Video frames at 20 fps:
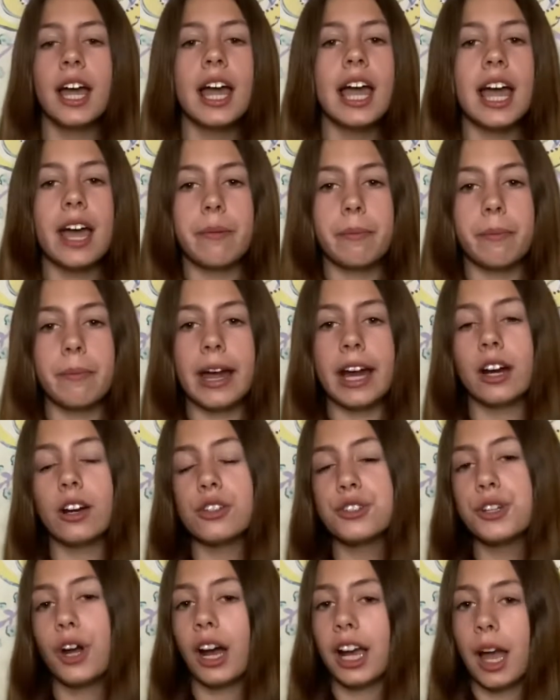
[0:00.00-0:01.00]
and
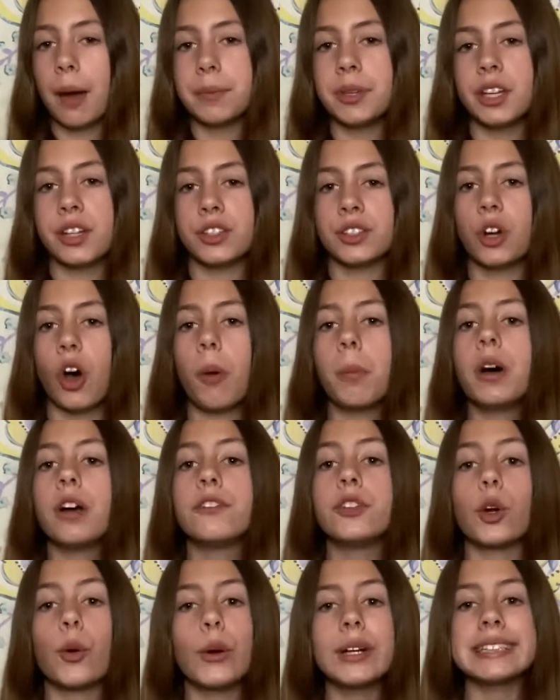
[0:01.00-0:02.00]
Arrow's not kept in a stall, but if
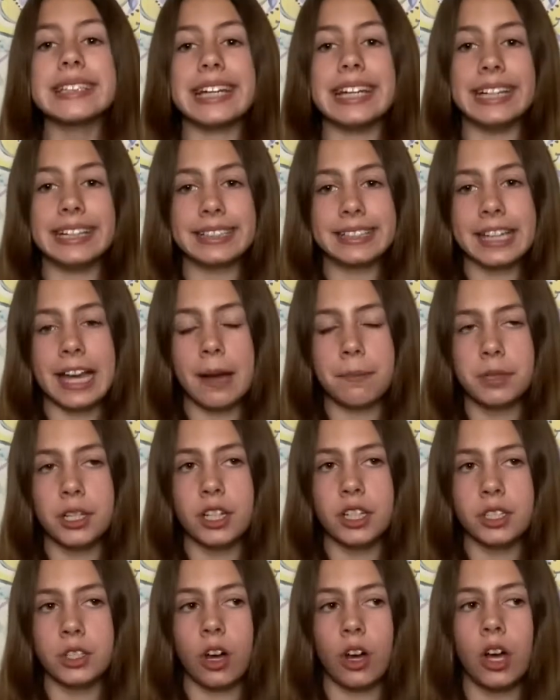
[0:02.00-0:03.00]
your horse is kept in a
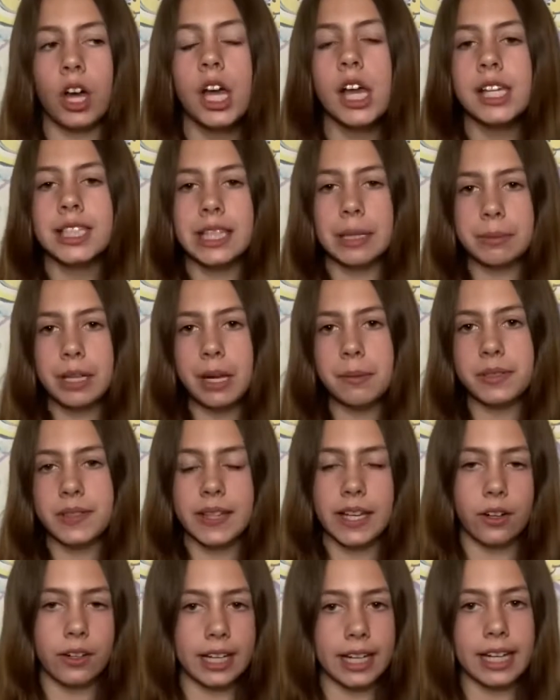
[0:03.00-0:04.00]
stall, sometimes
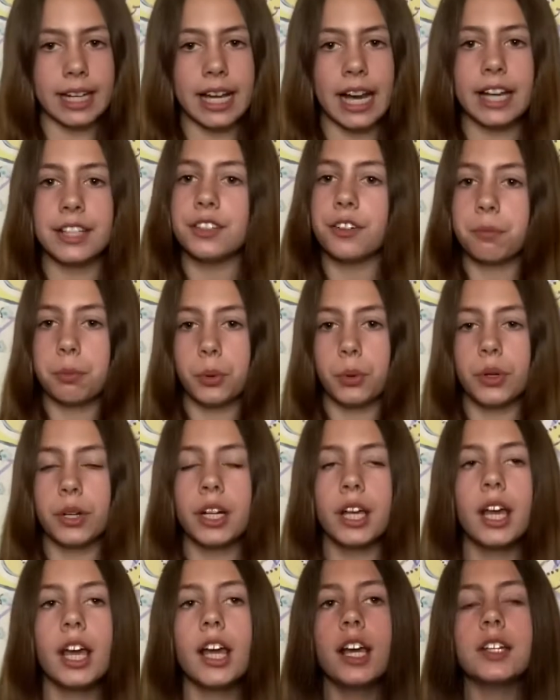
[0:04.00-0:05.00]
they'll get kind of
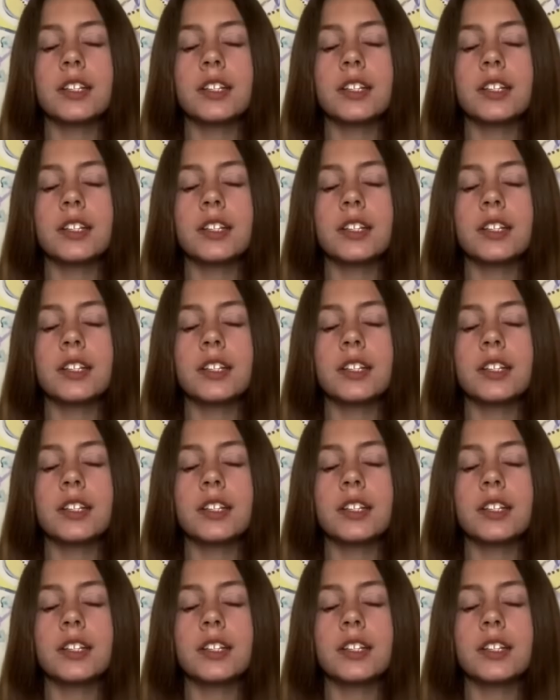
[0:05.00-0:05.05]
bored.